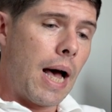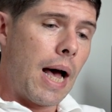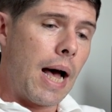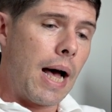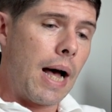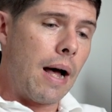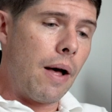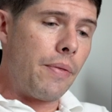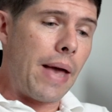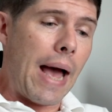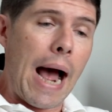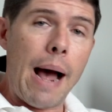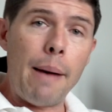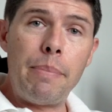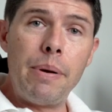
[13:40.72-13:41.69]
The
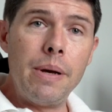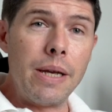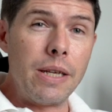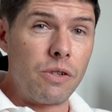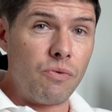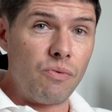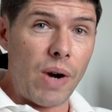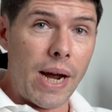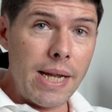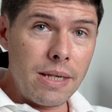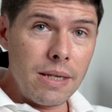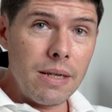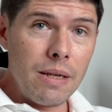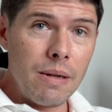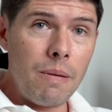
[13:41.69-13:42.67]
app is
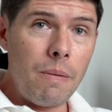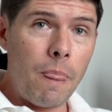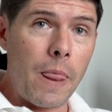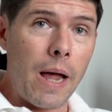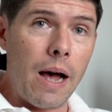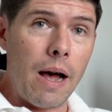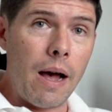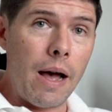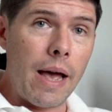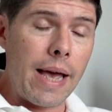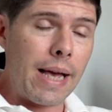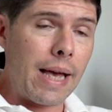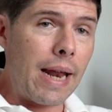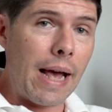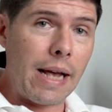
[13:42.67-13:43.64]
great.
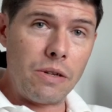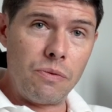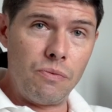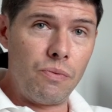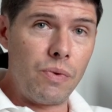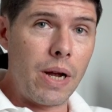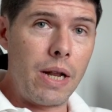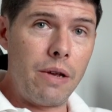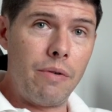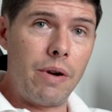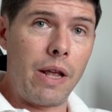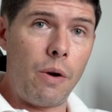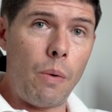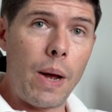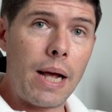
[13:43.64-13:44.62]
It connects really,
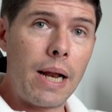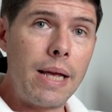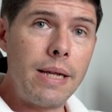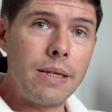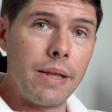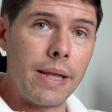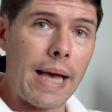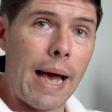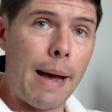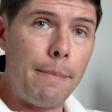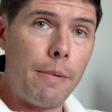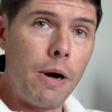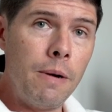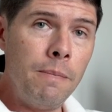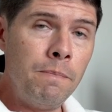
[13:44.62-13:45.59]
really quickly to the
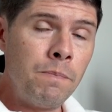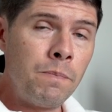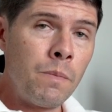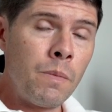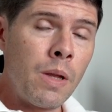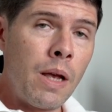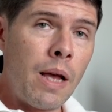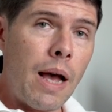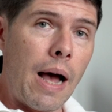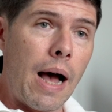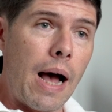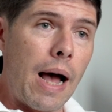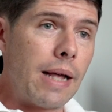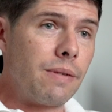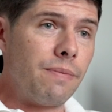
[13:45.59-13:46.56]
camera.
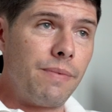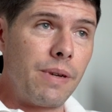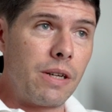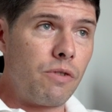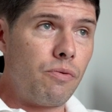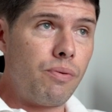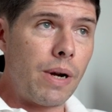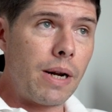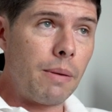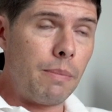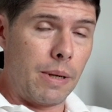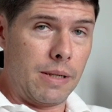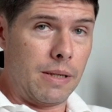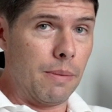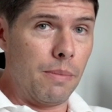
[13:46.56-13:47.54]
It's
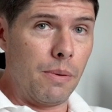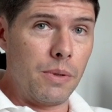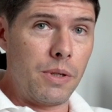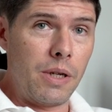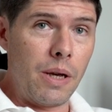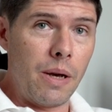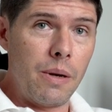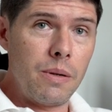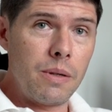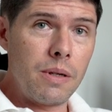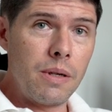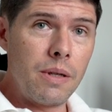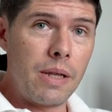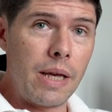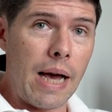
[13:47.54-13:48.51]
incredibly simple to use,
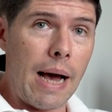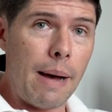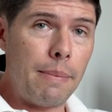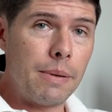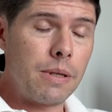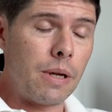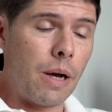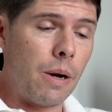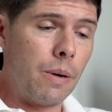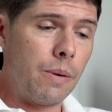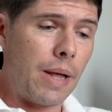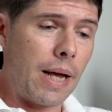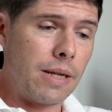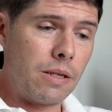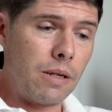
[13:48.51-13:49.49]
the app, so
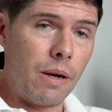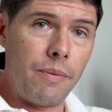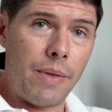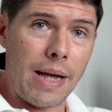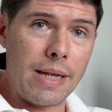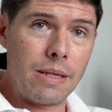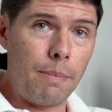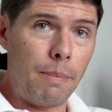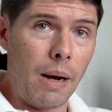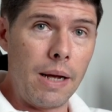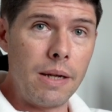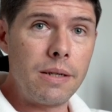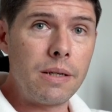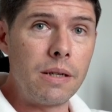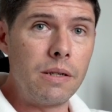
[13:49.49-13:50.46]
that's a
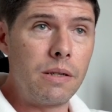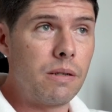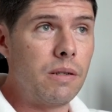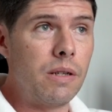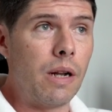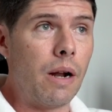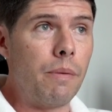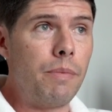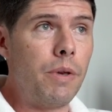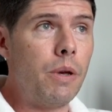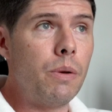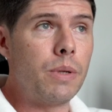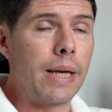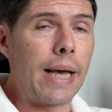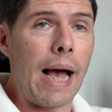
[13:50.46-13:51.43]
plus, because
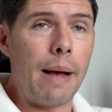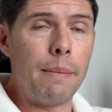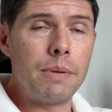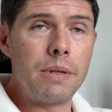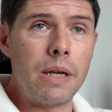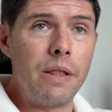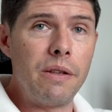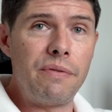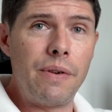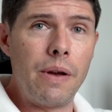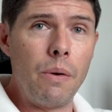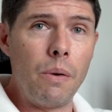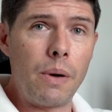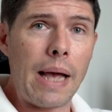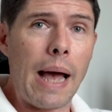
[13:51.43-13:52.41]
using apps in the
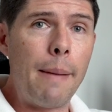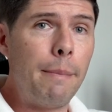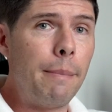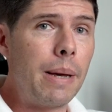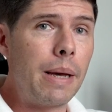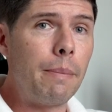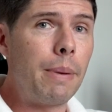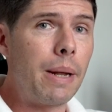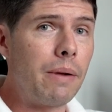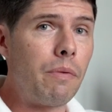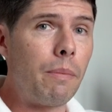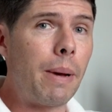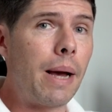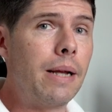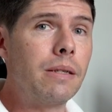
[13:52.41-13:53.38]
field can be a bit of
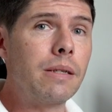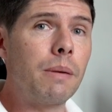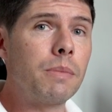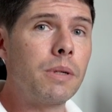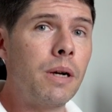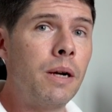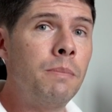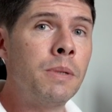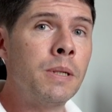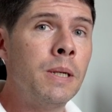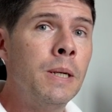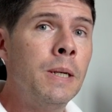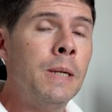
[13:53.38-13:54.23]
a pain sometimes.